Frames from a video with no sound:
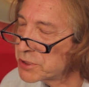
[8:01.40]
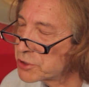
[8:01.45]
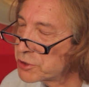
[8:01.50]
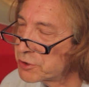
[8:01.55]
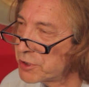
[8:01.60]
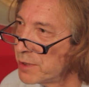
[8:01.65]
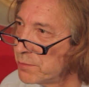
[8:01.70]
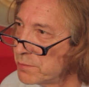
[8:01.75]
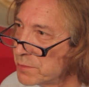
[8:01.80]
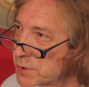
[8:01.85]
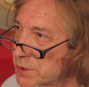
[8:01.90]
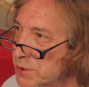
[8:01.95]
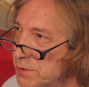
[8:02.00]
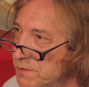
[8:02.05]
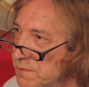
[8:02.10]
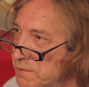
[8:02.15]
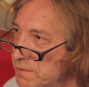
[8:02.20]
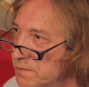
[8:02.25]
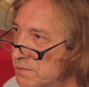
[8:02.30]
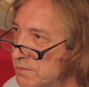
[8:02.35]
dreamt
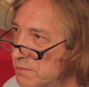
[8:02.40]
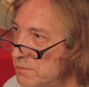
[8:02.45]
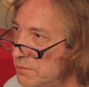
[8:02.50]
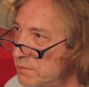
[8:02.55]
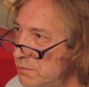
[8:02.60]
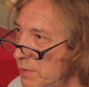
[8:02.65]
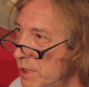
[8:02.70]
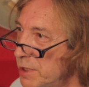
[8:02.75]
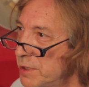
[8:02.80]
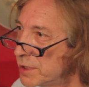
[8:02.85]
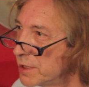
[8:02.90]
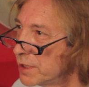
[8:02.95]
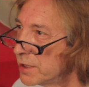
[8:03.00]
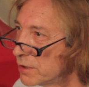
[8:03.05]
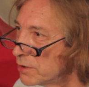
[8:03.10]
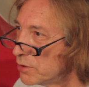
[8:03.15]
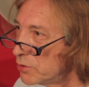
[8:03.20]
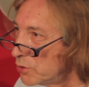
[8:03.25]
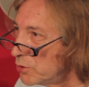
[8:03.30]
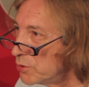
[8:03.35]
of making
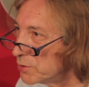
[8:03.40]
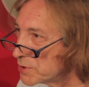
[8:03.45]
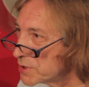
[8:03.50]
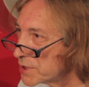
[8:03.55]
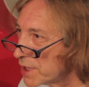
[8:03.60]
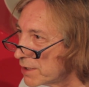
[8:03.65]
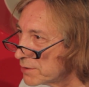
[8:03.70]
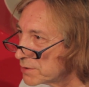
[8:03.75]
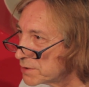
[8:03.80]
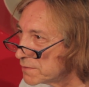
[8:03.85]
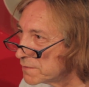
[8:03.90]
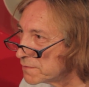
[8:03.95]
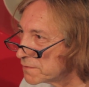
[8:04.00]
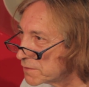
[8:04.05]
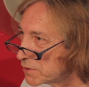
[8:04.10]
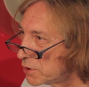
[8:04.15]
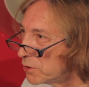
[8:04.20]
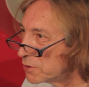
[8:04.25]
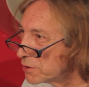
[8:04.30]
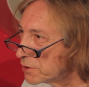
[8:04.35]
horns out of
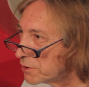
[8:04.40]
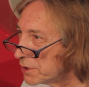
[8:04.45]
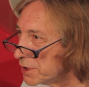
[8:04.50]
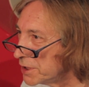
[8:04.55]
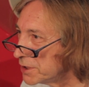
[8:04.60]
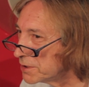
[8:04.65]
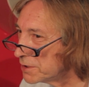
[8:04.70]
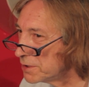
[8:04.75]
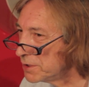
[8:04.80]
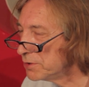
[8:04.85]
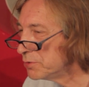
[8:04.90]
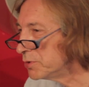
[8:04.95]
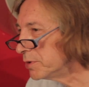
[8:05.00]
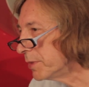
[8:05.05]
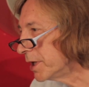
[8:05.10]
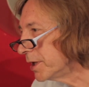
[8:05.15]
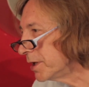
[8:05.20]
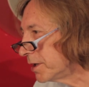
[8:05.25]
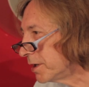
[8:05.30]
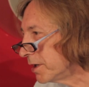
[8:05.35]
concrete. You were
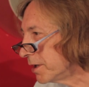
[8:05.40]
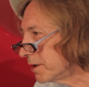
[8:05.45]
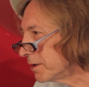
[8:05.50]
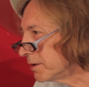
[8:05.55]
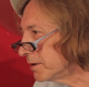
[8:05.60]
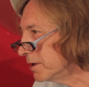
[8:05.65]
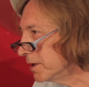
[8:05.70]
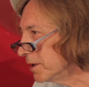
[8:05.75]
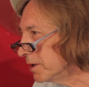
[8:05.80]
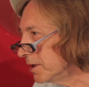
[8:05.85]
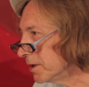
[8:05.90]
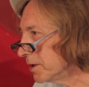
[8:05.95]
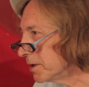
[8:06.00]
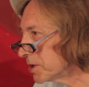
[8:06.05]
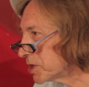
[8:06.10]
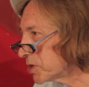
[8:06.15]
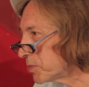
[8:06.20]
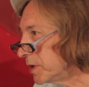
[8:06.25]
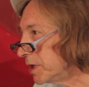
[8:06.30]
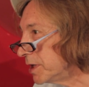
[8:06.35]
making
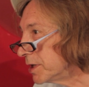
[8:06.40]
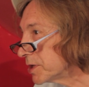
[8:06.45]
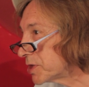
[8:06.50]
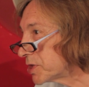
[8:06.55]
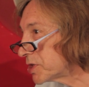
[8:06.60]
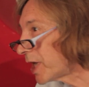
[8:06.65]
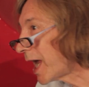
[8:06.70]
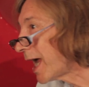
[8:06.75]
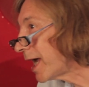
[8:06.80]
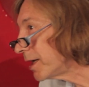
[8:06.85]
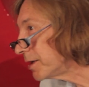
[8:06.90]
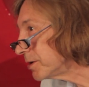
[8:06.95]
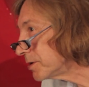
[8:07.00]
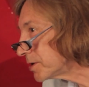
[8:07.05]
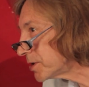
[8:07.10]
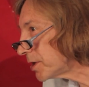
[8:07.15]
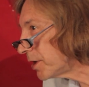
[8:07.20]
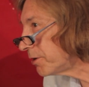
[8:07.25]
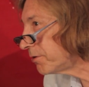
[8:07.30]
speaker stands, I